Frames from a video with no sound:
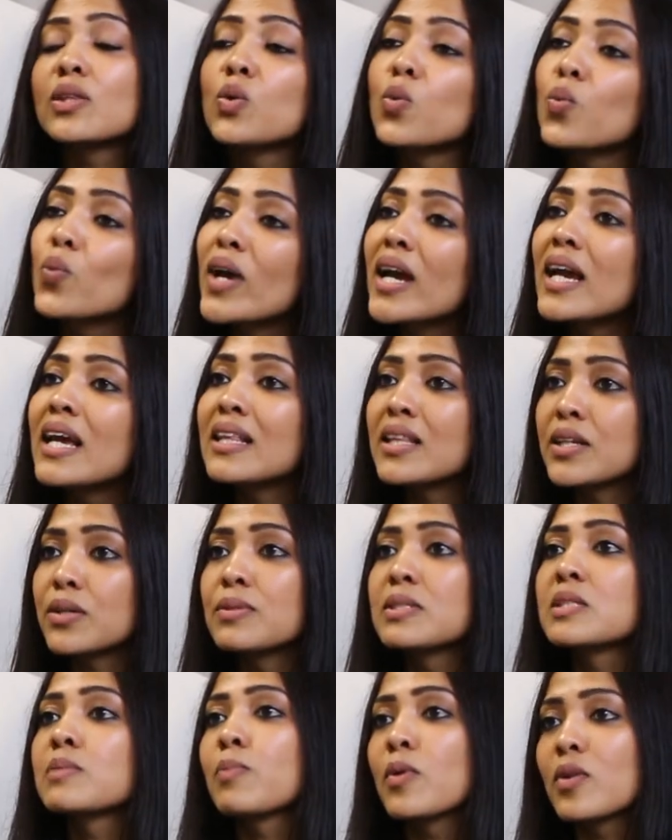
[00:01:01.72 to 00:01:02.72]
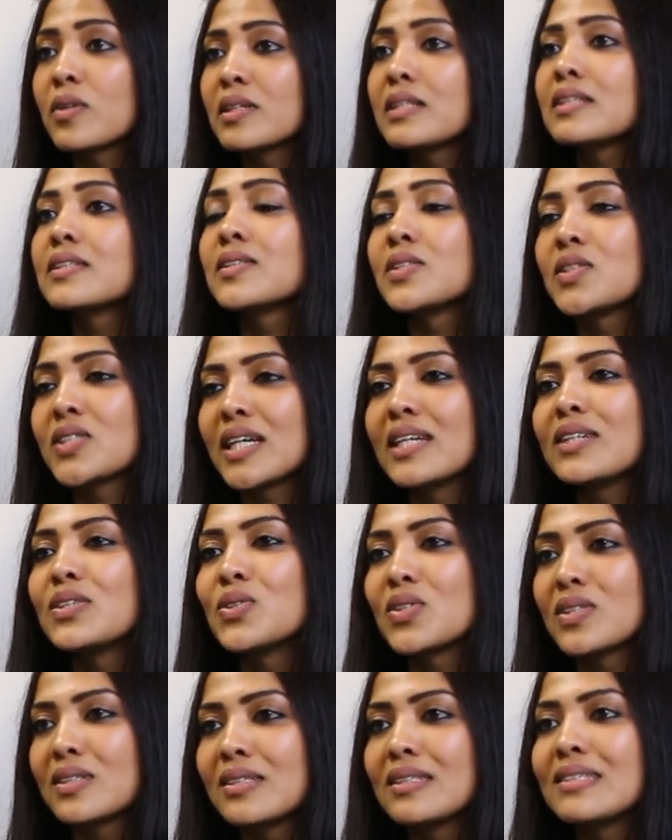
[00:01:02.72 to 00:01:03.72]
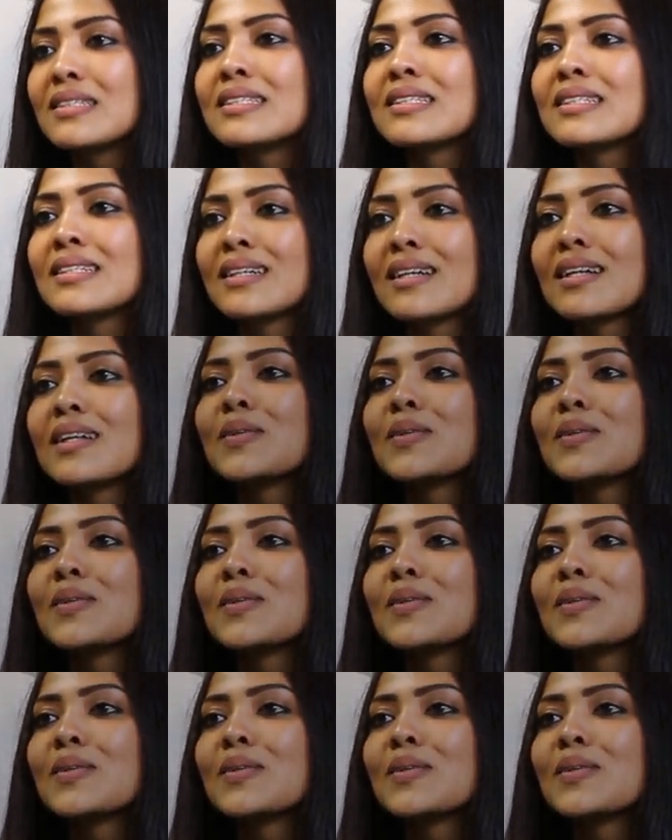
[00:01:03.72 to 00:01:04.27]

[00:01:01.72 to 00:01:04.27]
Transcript: in the way they're responding to changes.